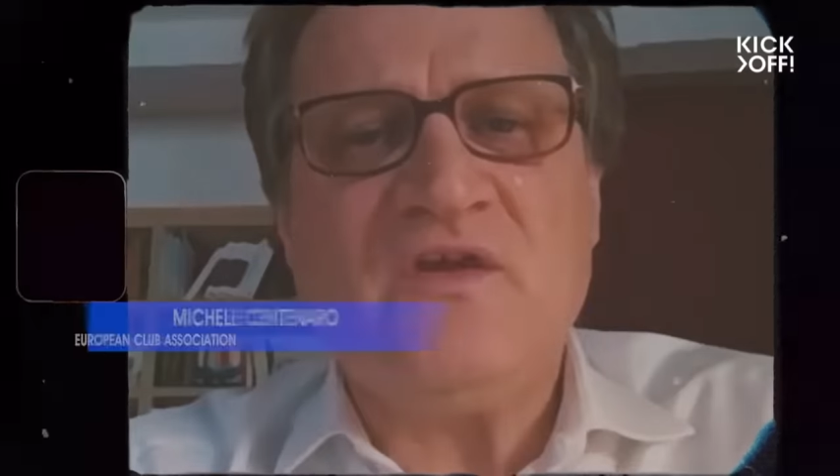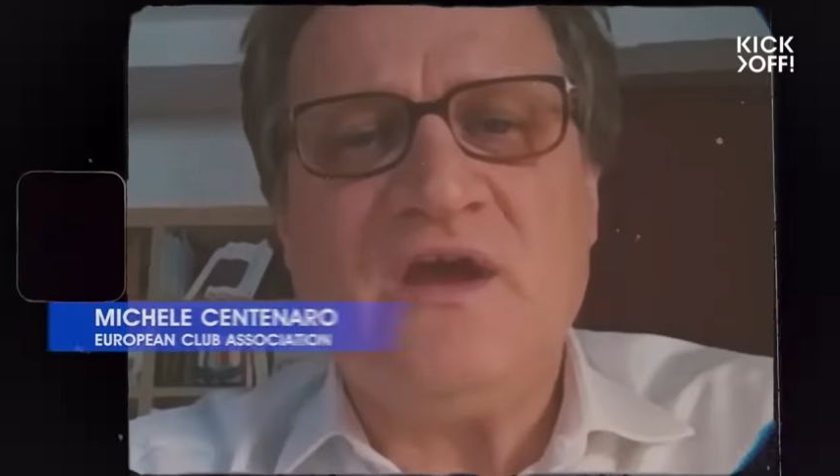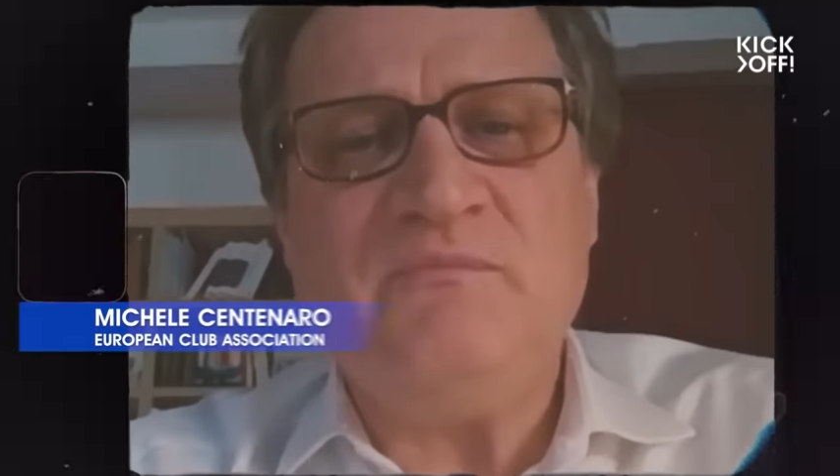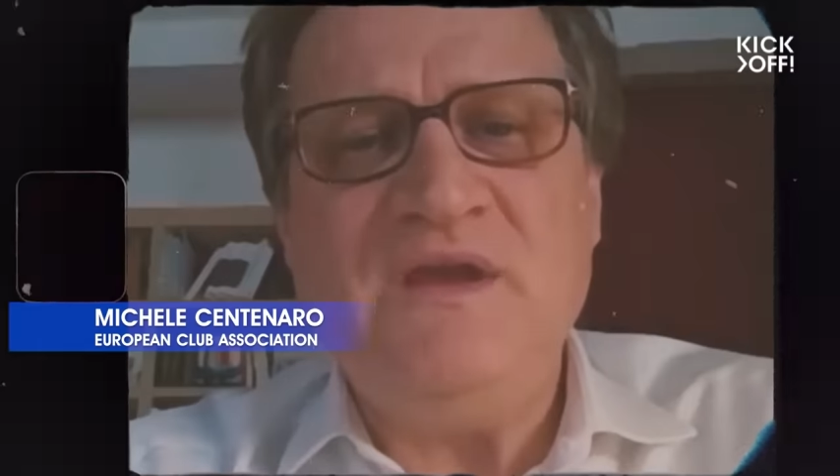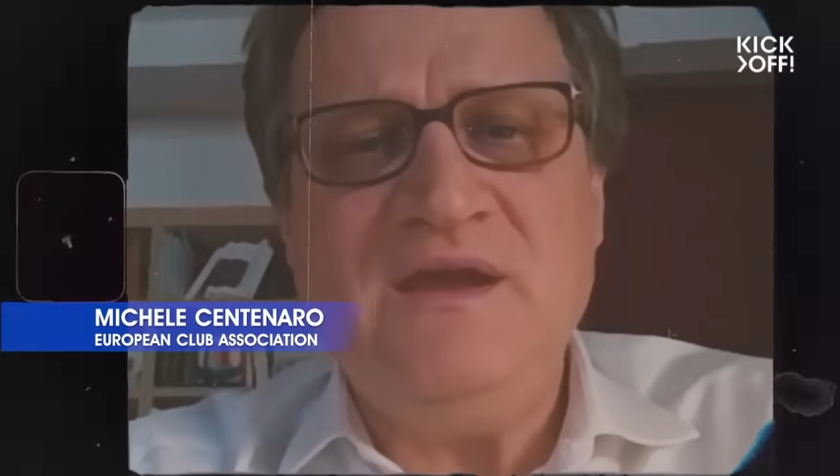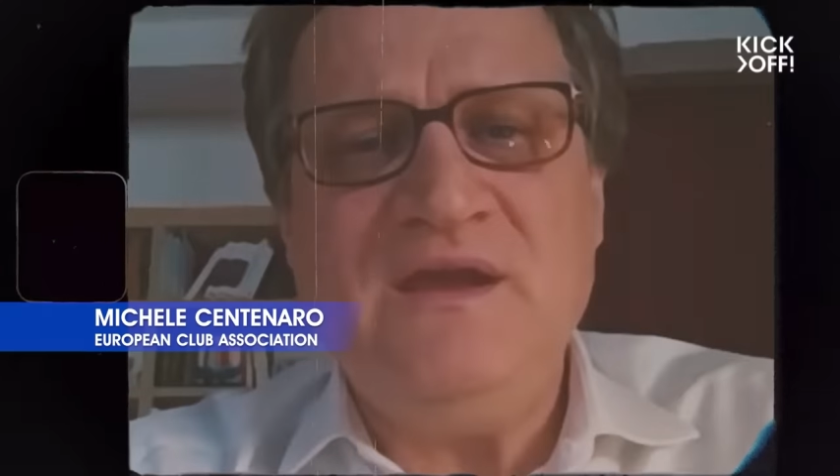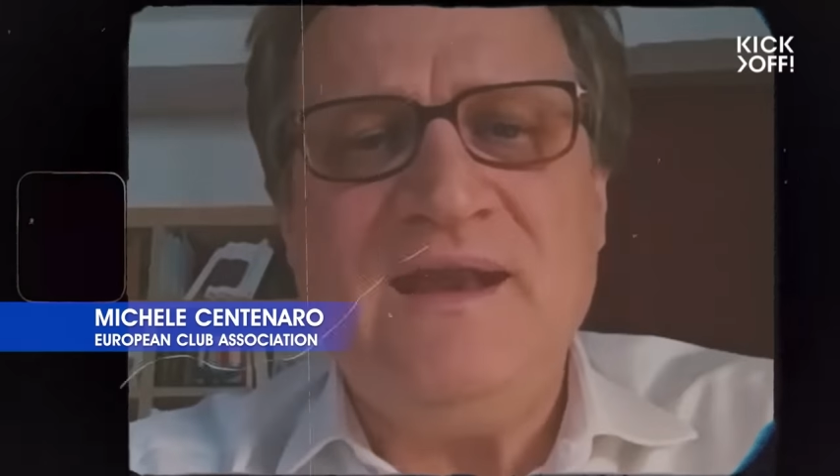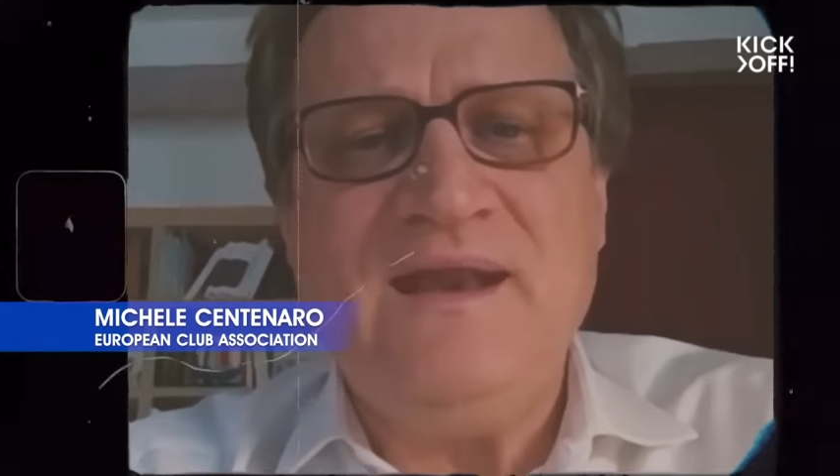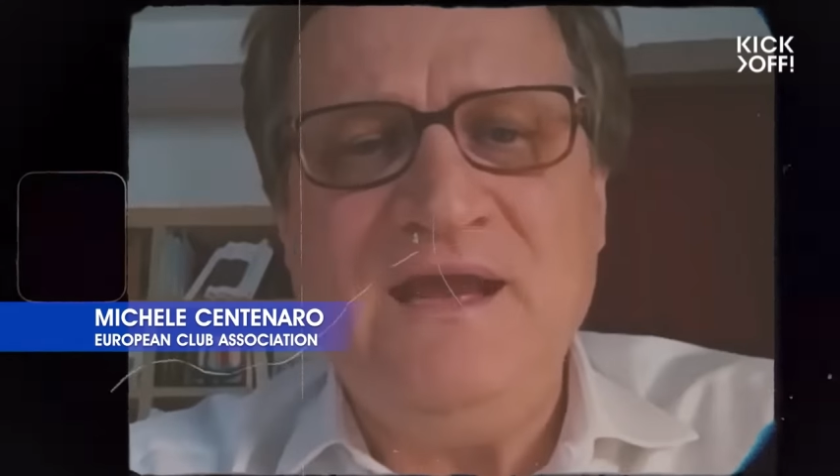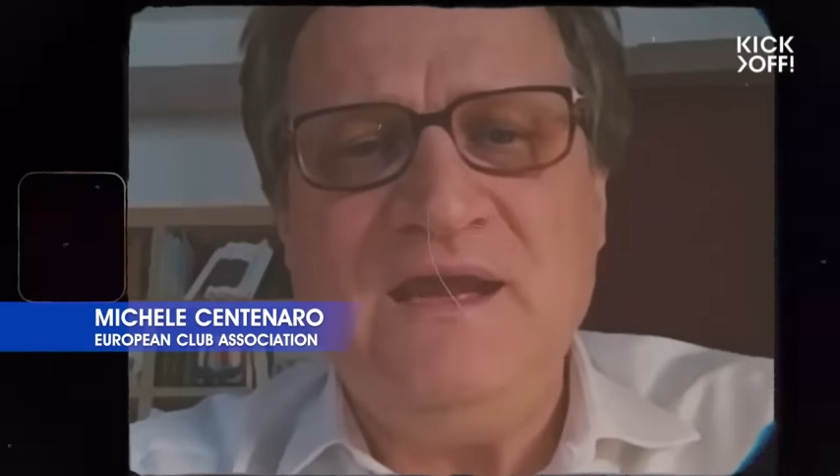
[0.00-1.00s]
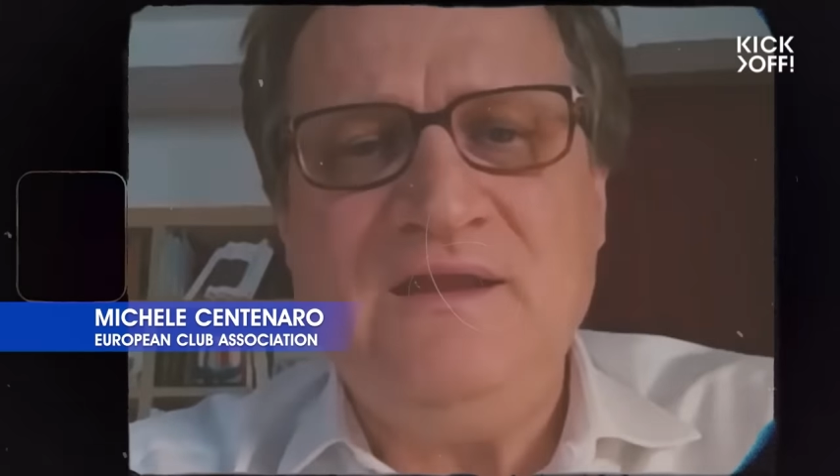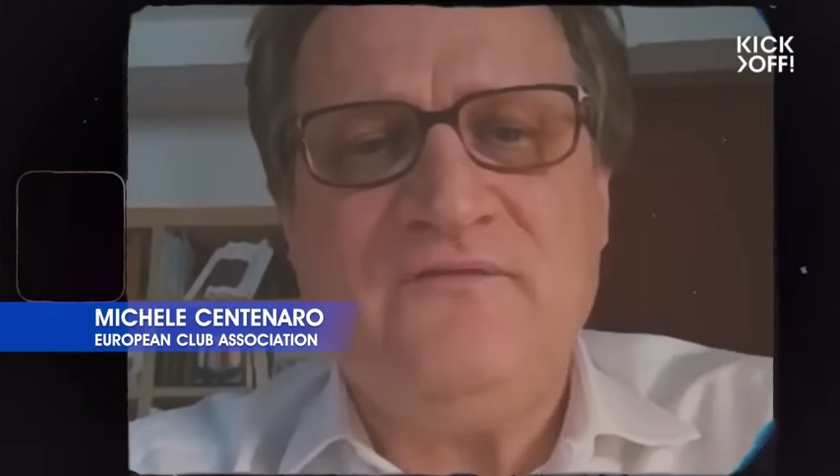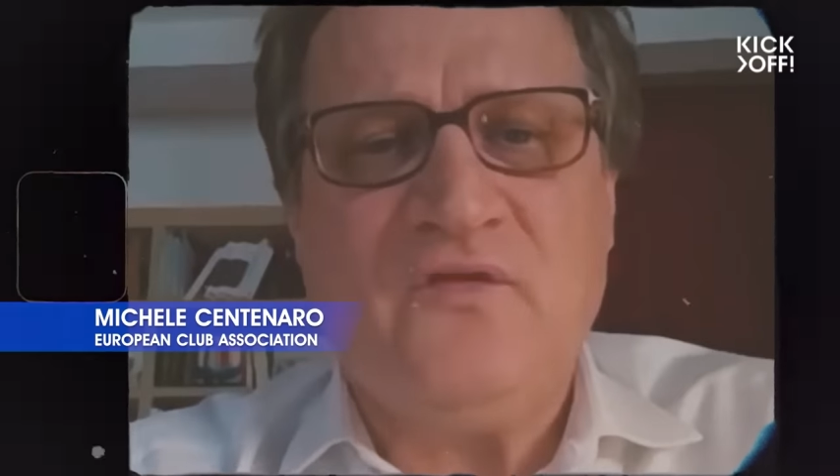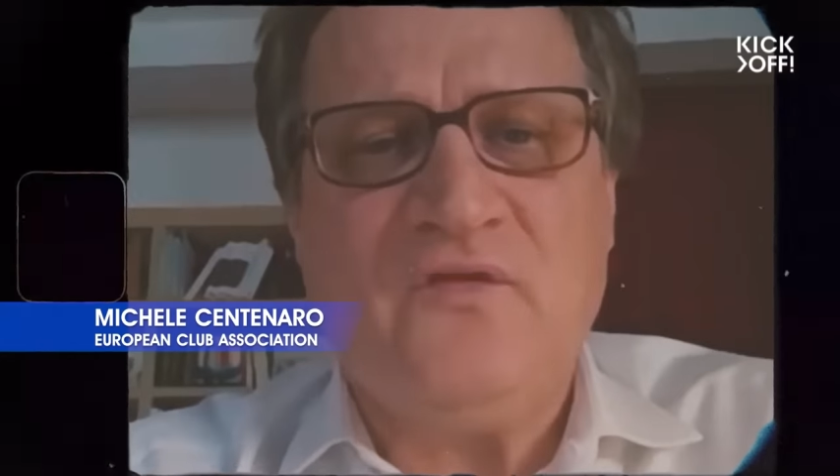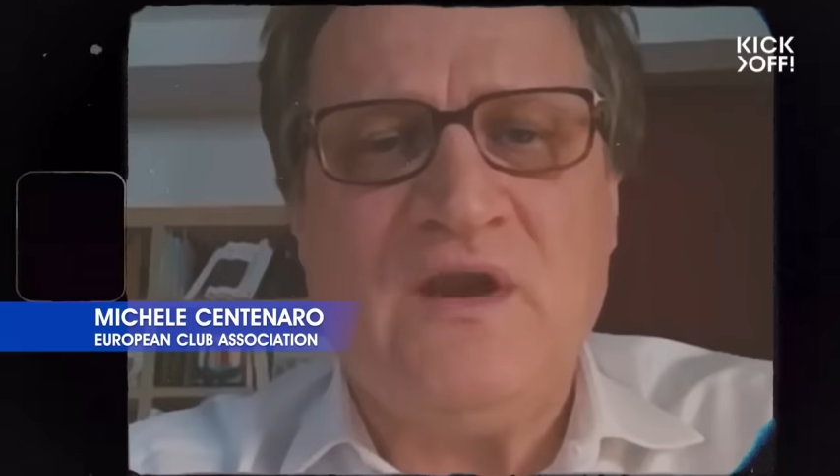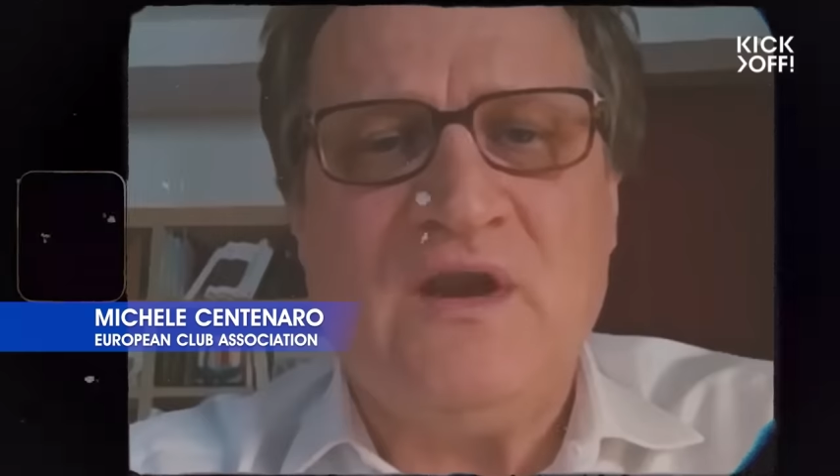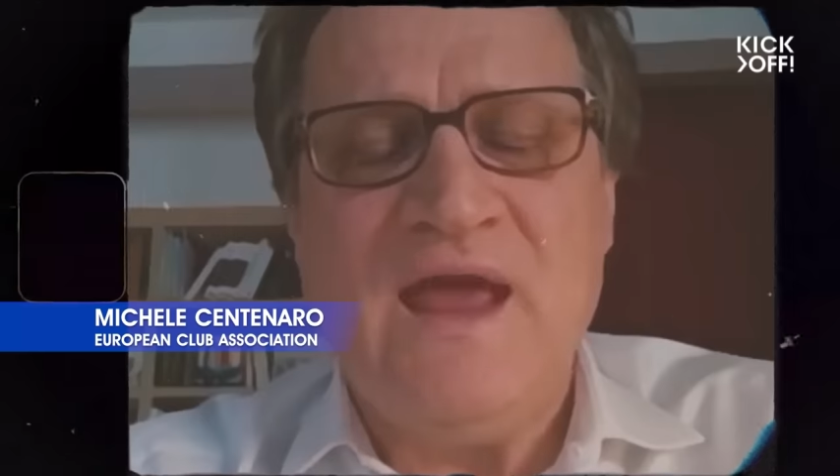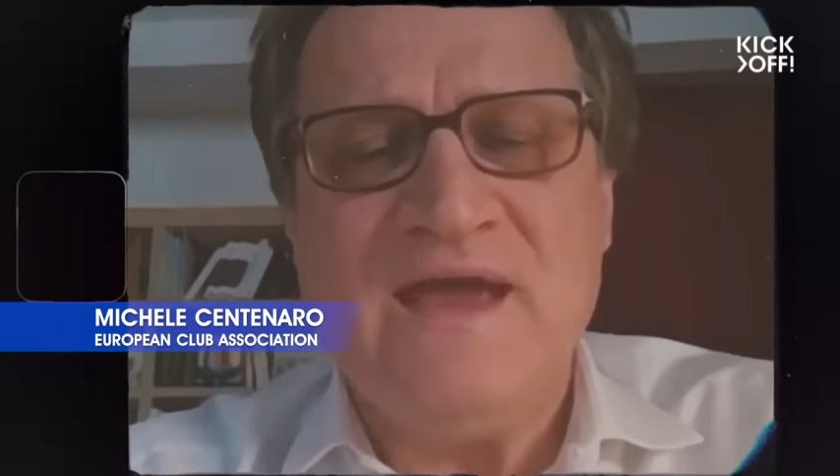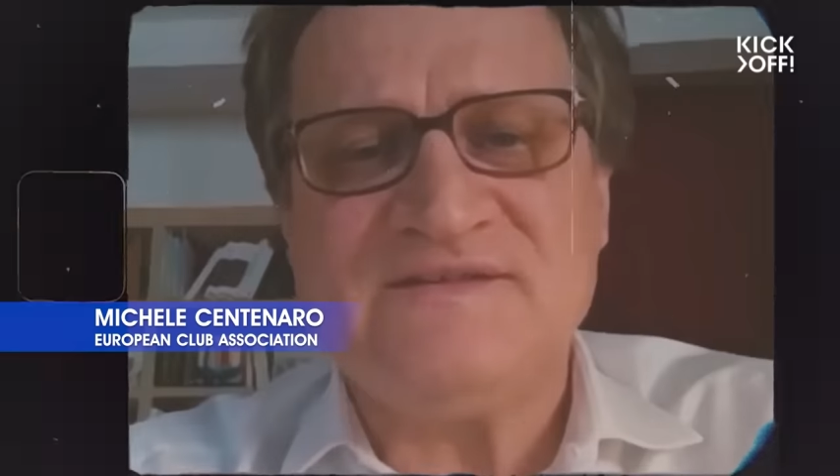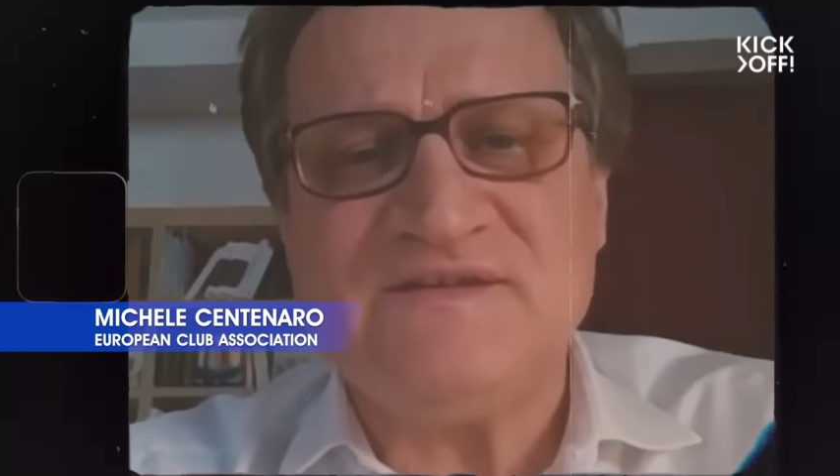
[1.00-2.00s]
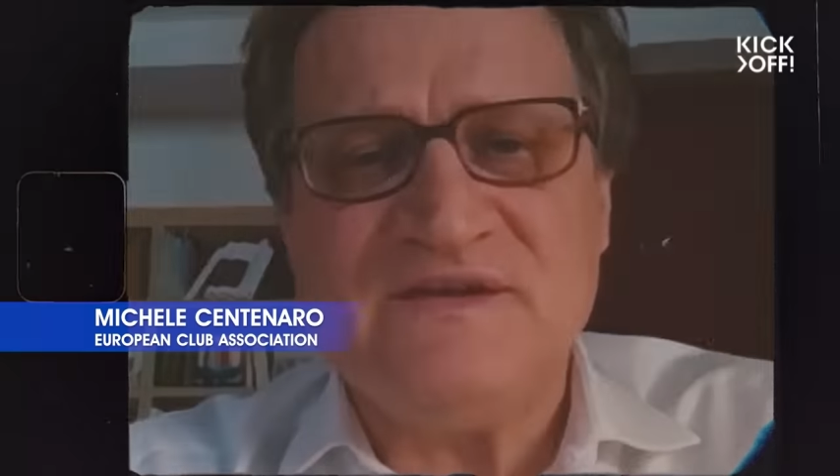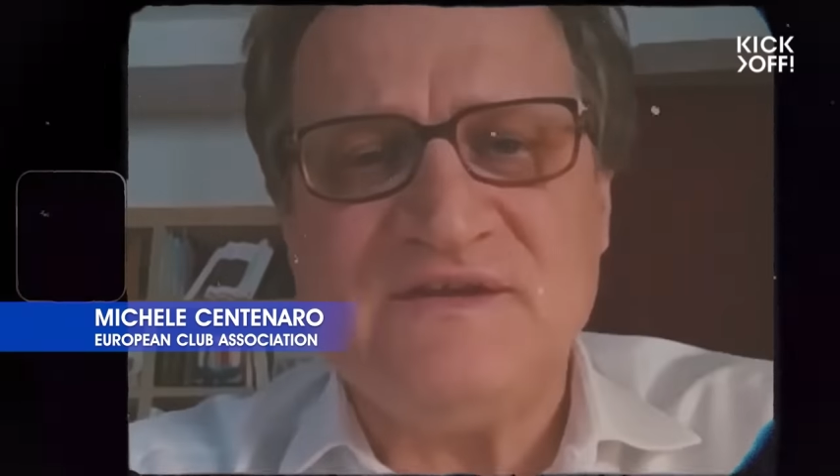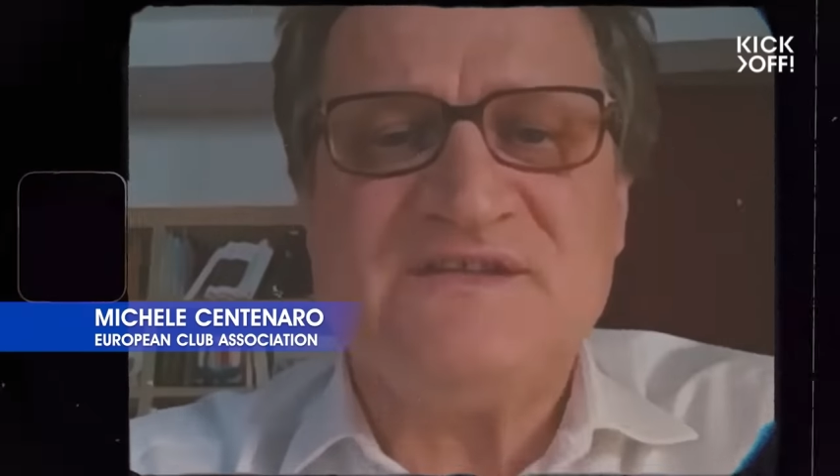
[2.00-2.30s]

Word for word: going to be a need for less